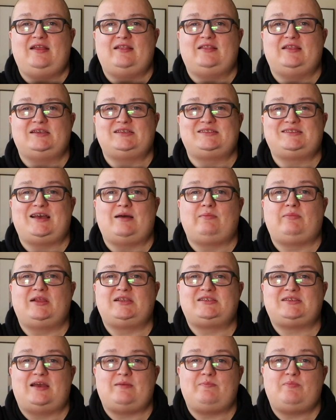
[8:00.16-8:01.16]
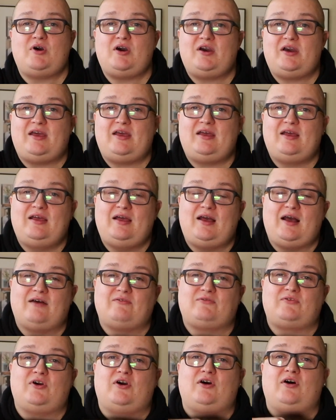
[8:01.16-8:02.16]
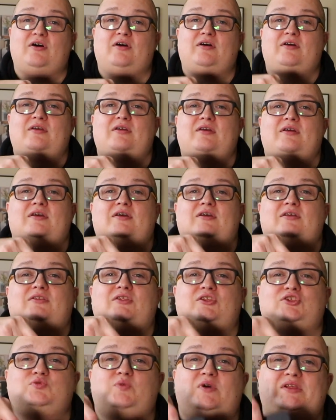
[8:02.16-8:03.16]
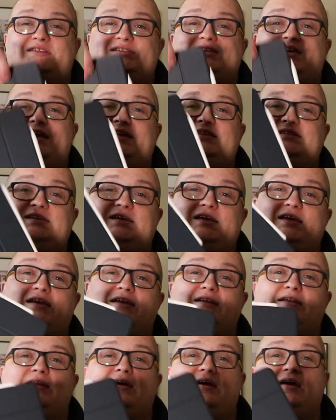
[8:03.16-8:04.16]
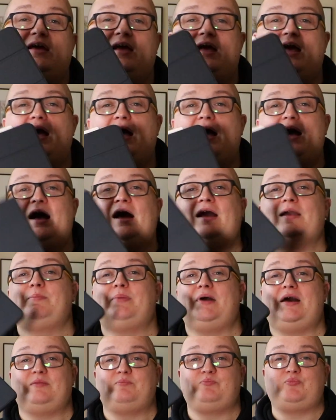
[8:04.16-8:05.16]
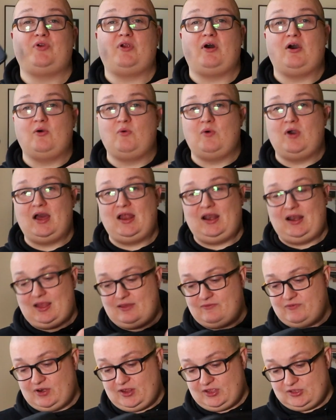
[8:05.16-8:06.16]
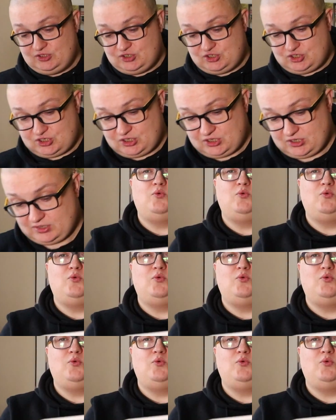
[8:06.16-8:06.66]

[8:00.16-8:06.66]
in this tablet type pocket, I've got the 2018 iPad Pro 11-inch